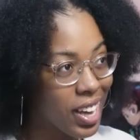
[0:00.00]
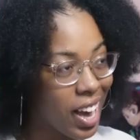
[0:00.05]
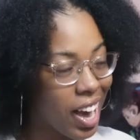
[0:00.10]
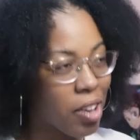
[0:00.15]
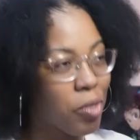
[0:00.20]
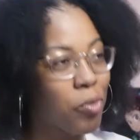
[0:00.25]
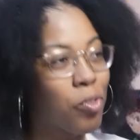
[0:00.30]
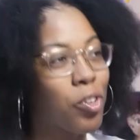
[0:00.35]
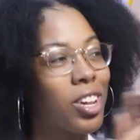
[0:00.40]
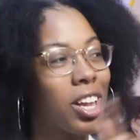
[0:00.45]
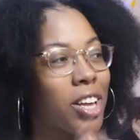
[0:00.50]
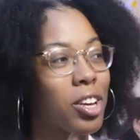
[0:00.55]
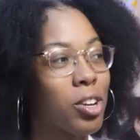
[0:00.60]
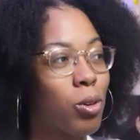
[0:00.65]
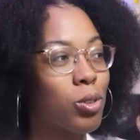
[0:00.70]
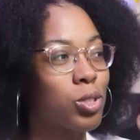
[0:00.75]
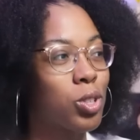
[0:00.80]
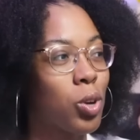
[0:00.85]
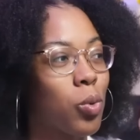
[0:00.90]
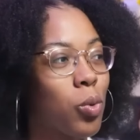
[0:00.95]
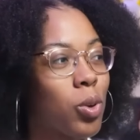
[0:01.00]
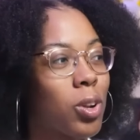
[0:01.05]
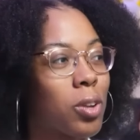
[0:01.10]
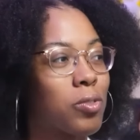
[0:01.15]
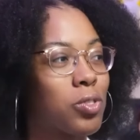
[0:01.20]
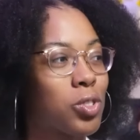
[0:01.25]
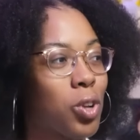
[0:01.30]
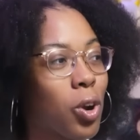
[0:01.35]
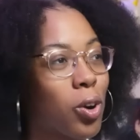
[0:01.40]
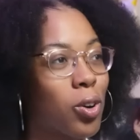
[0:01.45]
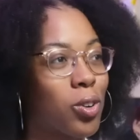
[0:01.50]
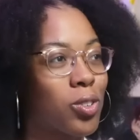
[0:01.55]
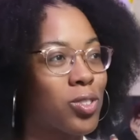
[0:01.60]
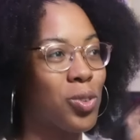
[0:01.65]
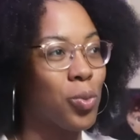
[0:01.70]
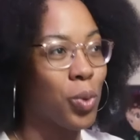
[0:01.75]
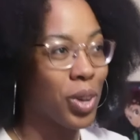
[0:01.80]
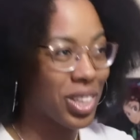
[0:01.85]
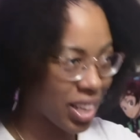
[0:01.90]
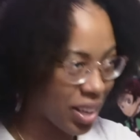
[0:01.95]
I feel like Gojo would have
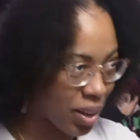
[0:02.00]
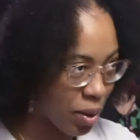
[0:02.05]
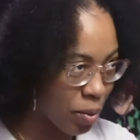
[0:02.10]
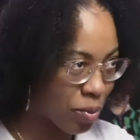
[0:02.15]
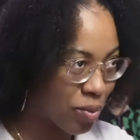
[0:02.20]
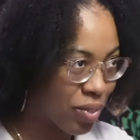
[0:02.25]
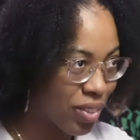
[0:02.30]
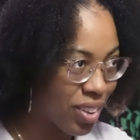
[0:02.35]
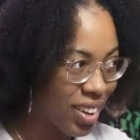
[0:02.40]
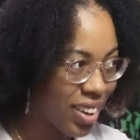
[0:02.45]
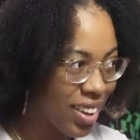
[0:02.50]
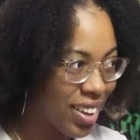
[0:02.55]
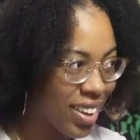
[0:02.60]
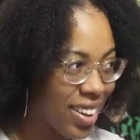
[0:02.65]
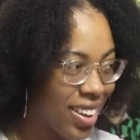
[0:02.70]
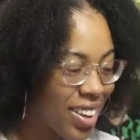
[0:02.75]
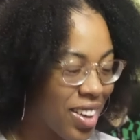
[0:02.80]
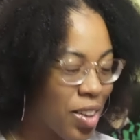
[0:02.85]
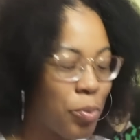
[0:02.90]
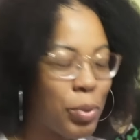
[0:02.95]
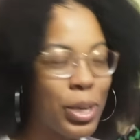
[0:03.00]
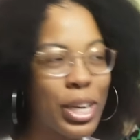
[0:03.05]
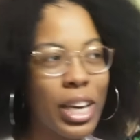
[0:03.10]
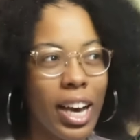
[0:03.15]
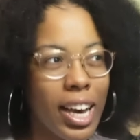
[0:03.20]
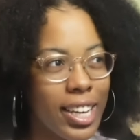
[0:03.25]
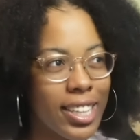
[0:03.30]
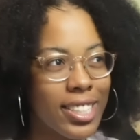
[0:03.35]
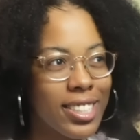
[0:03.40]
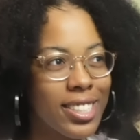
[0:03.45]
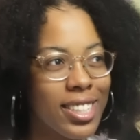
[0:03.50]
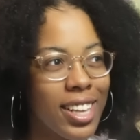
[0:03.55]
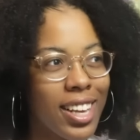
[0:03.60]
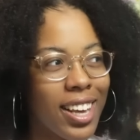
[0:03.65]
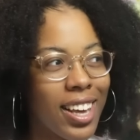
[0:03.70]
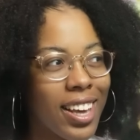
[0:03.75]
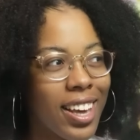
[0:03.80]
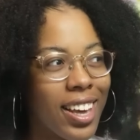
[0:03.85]
turned with him. Because